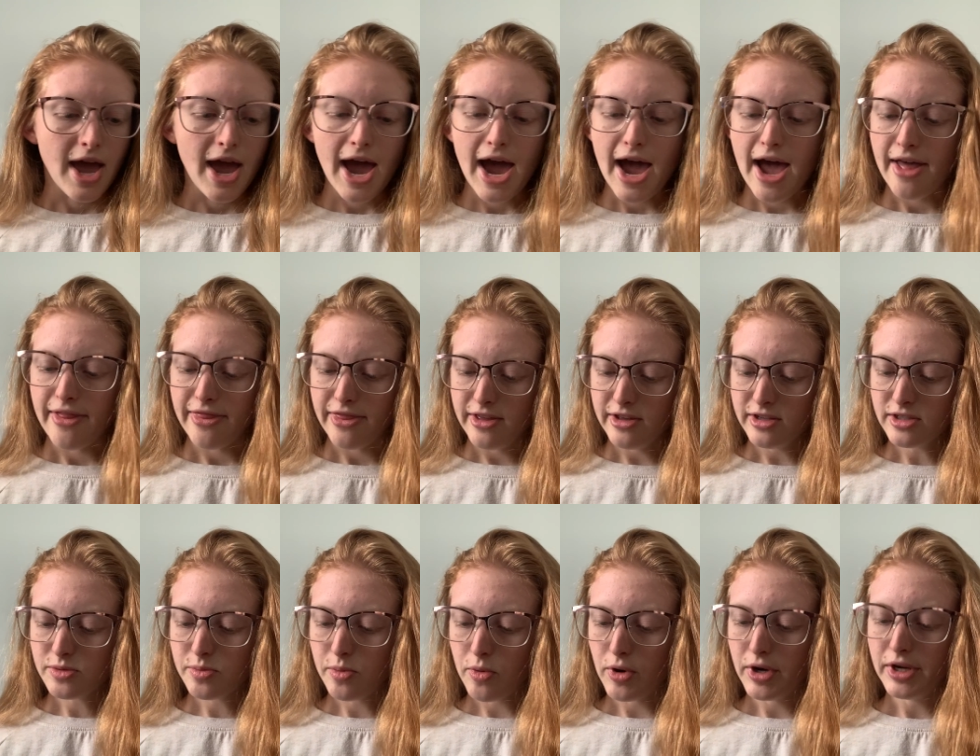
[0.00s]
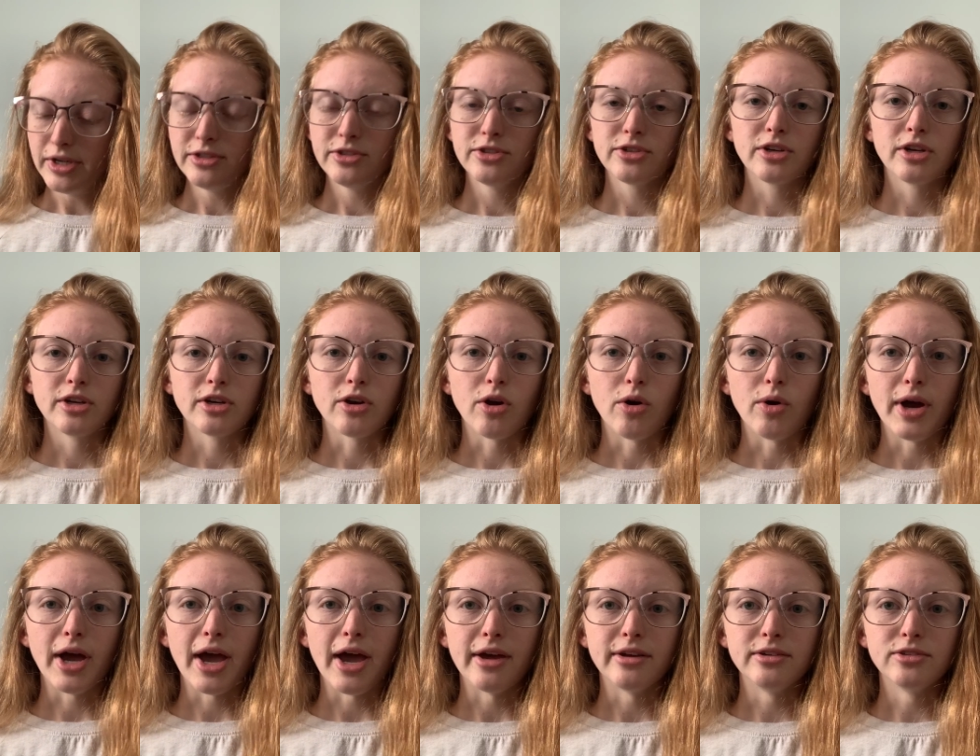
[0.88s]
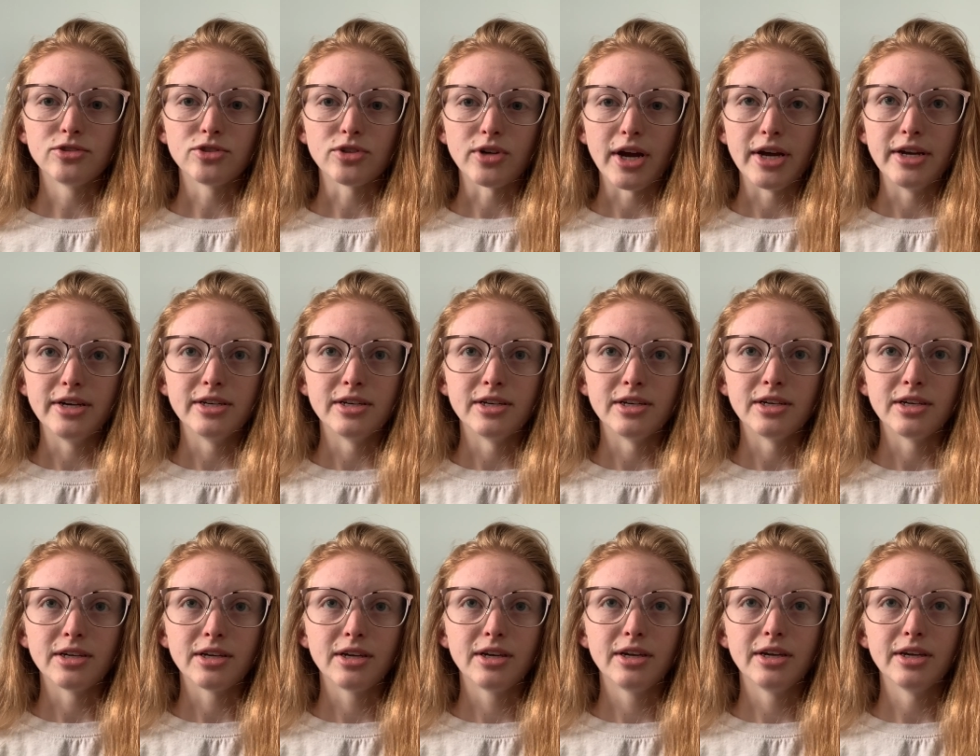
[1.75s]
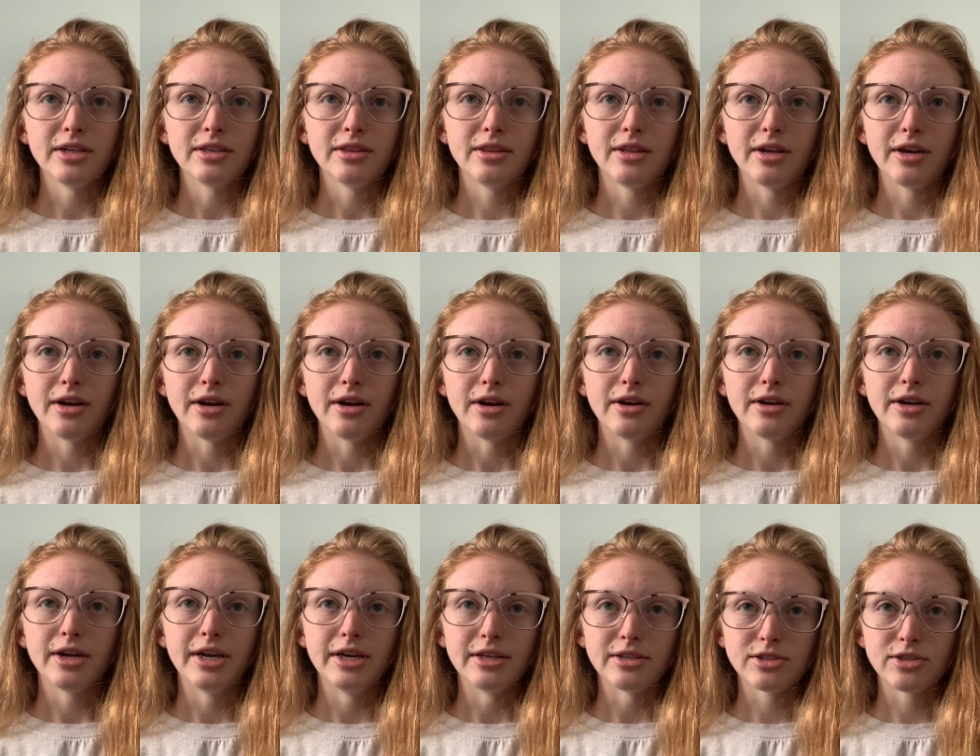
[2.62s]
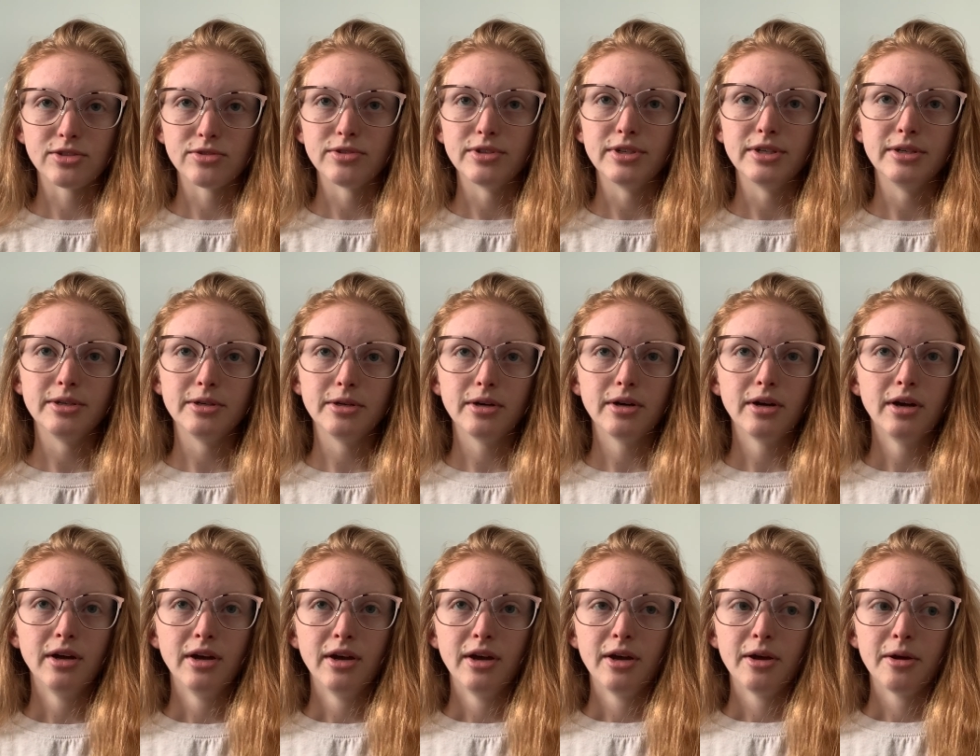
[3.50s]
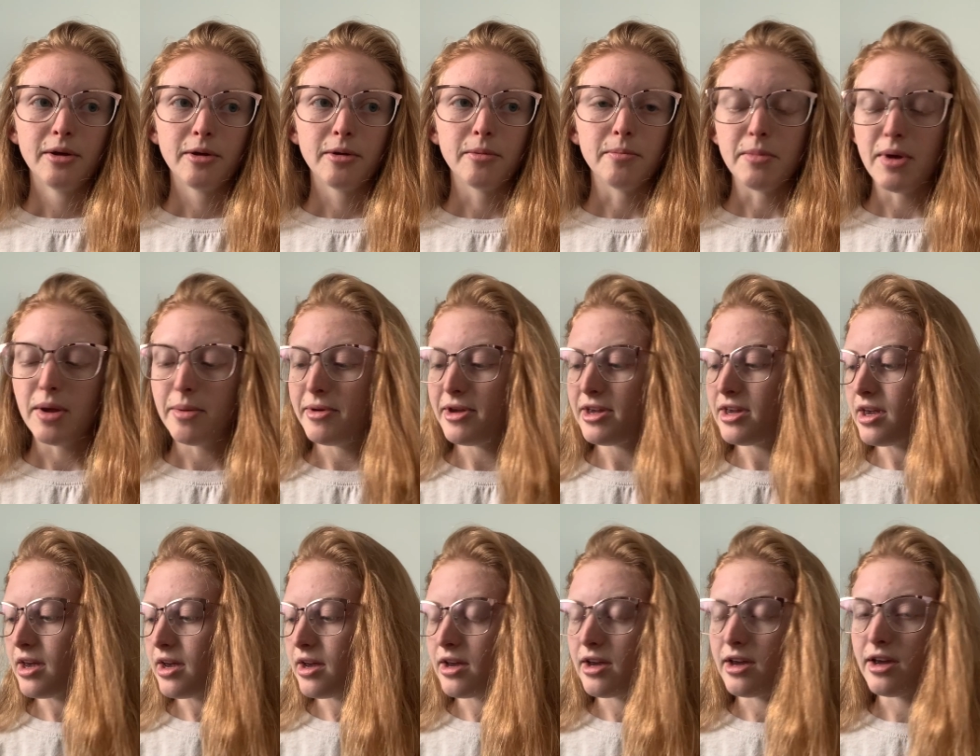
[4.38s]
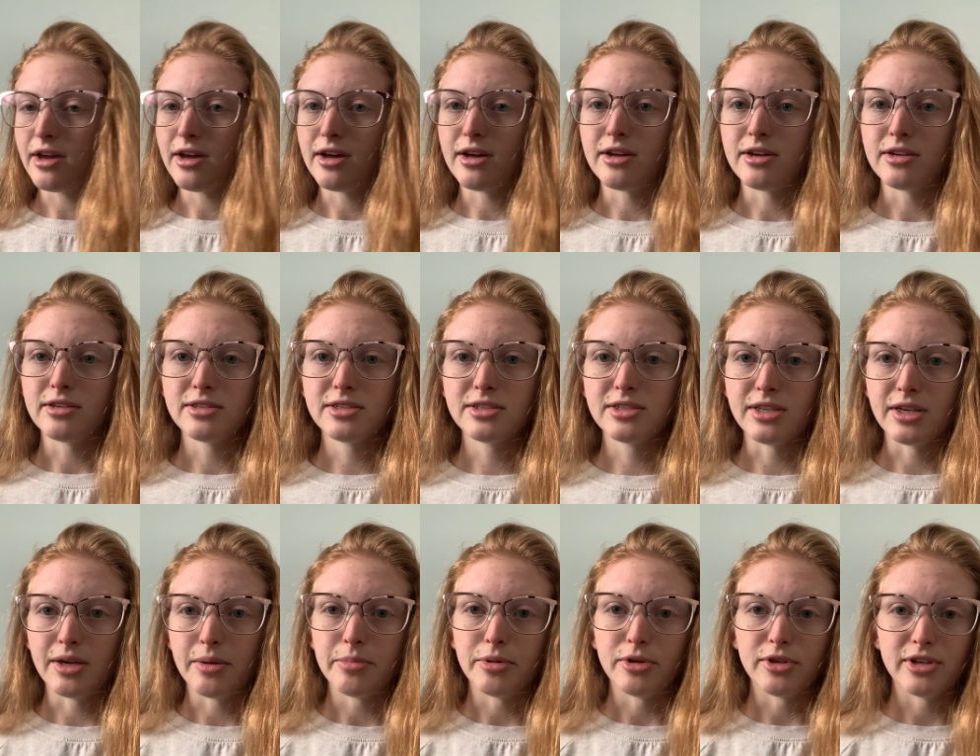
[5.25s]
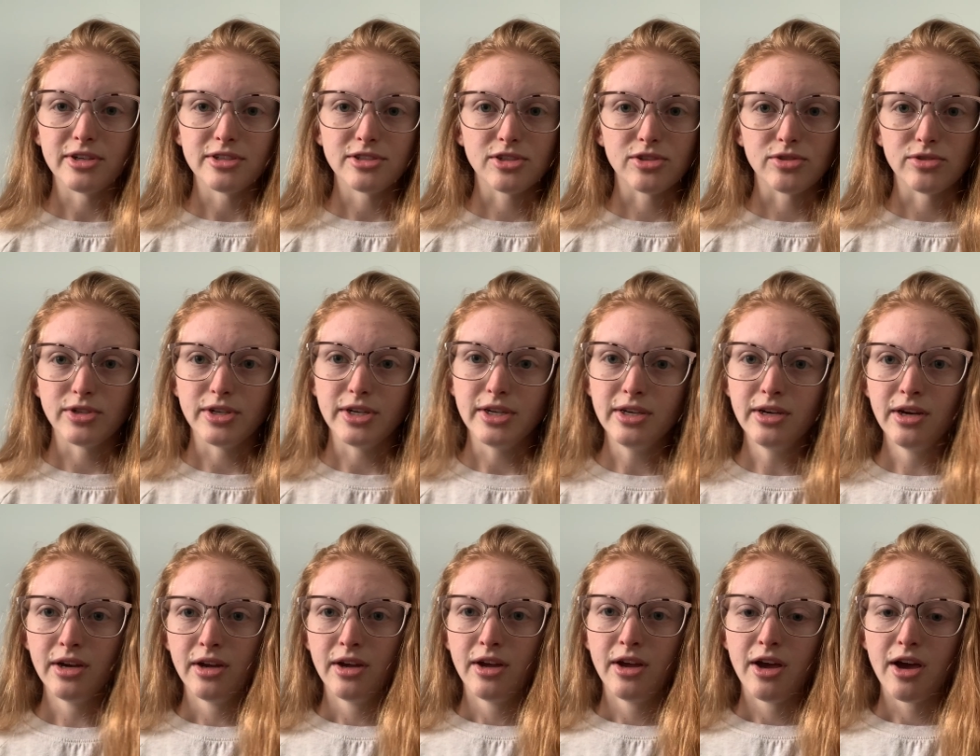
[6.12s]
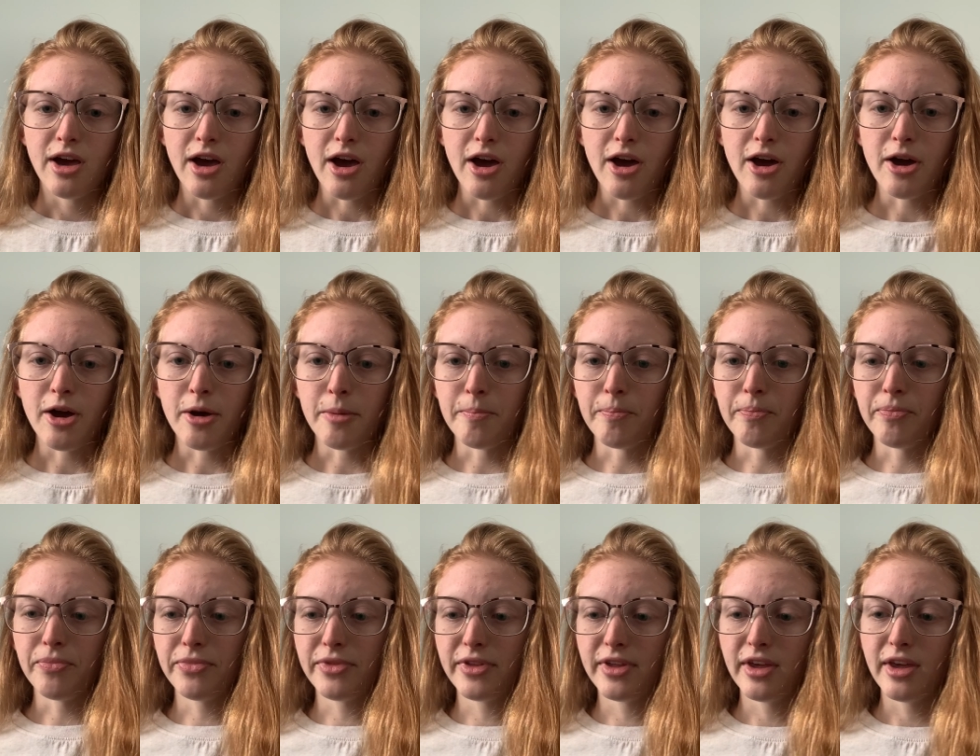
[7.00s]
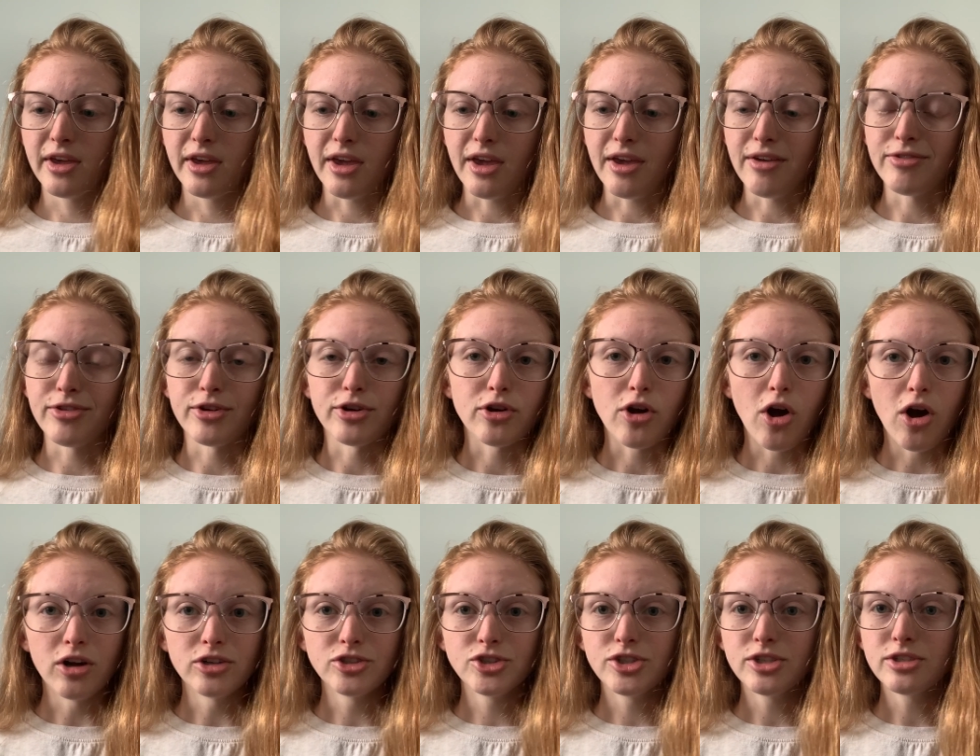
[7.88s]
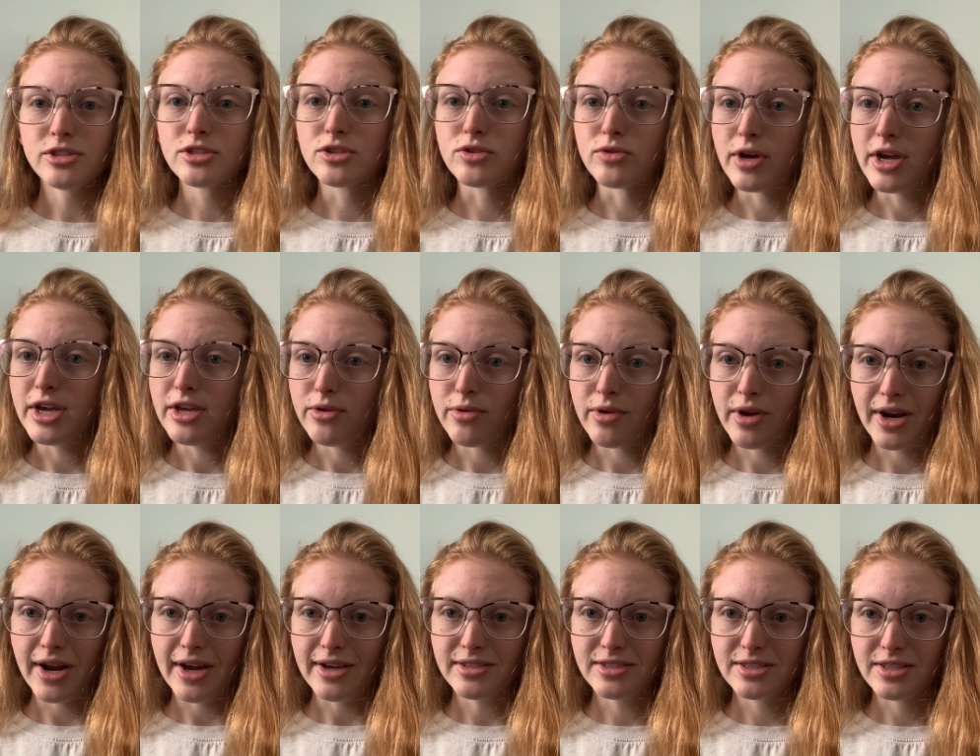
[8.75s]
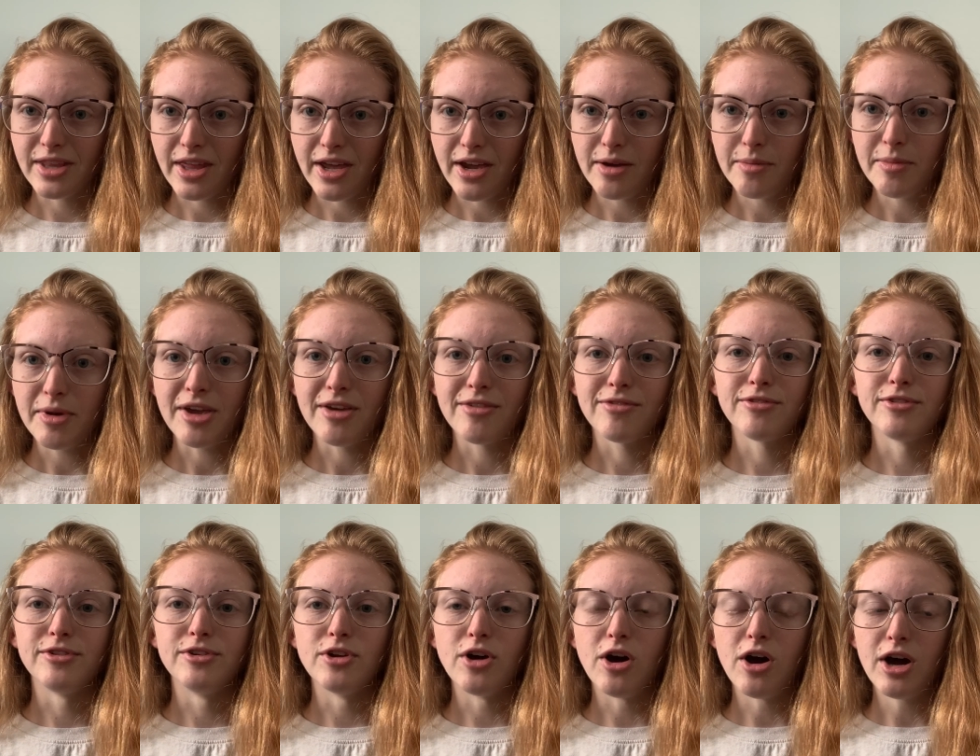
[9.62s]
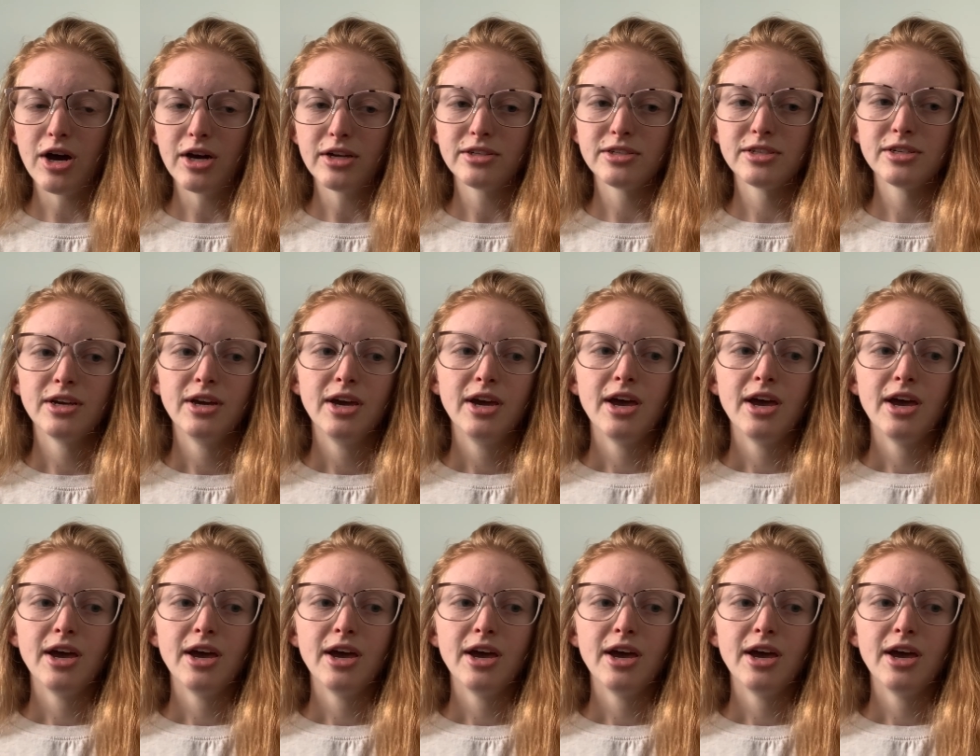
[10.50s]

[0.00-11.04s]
At this point, you're gonna go ahead and try to get their history, maybe get a sample history. If they're conscious, great, you can ask them. If not,